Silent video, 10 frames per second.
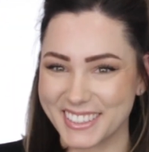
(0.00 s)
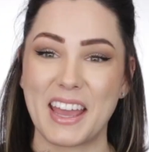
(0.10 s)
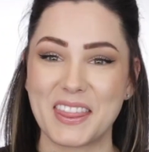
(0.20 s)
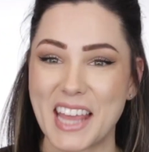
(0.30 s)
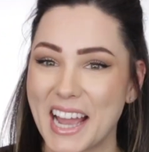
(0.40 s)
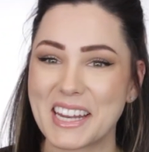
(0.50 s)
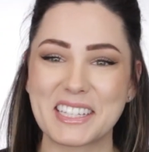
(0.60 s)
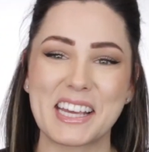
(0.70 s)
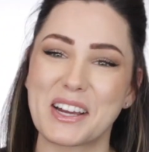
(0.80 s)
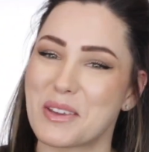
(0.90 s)
And that
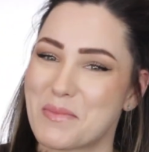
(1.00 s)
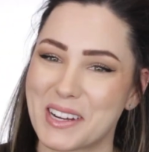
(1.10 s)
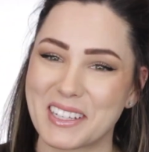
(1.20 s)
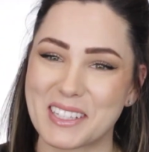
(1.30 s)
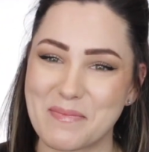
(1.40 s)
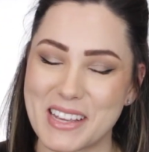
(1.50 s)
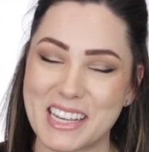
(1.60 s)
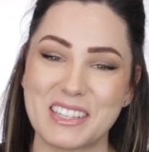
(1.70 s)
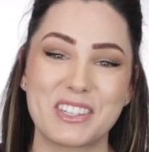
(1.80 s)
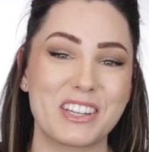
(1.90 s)
is how you bring some
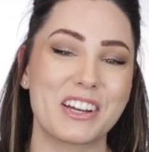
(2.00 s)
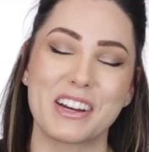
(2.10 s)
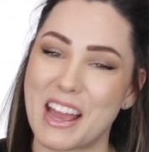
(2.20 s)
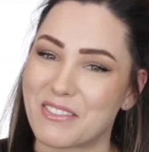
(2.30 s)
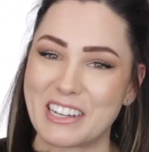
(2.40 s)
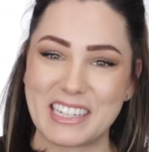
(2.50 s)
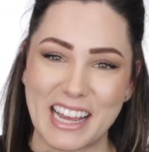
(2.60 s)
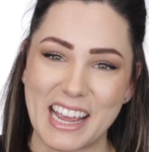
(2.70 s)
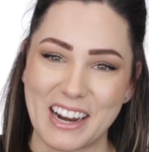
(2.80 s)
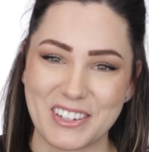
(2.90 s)
ease to your
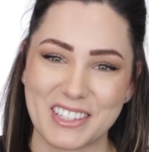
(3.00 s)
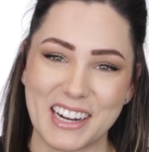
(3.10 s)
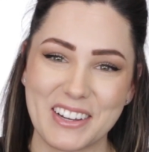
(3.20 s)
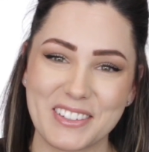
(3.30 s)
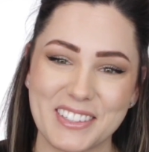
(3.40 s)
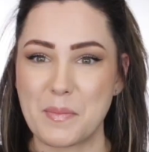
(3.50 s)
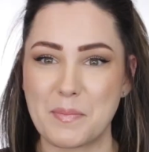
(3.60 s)
everyday hairstyles.